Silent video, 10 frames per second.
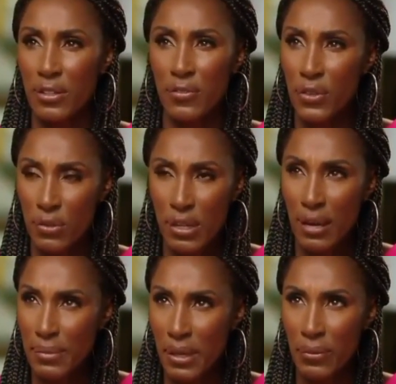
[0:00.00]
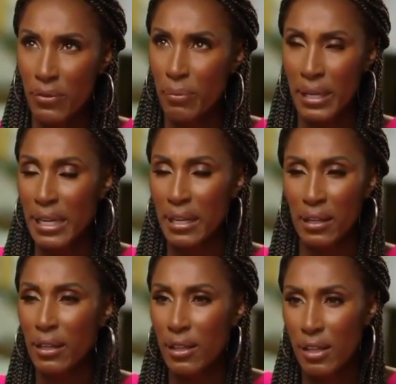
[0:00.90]
a few times that we've been at a
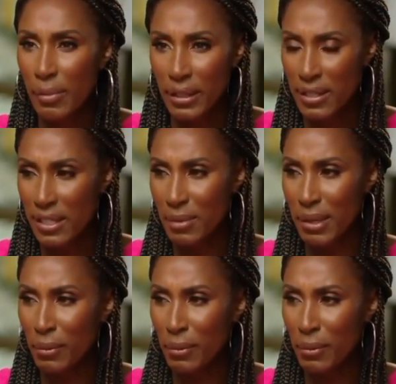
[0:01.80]
club at the same time,